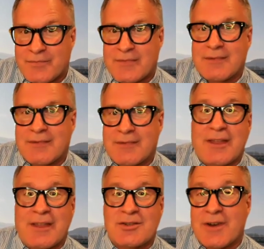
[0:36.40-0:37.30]
The answer
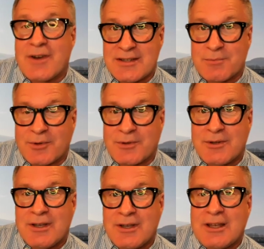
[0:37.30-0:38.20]
is very simple.
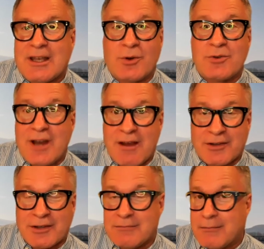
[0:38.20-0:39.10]
If you're
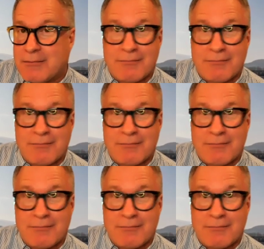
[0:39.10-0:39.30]
traveling,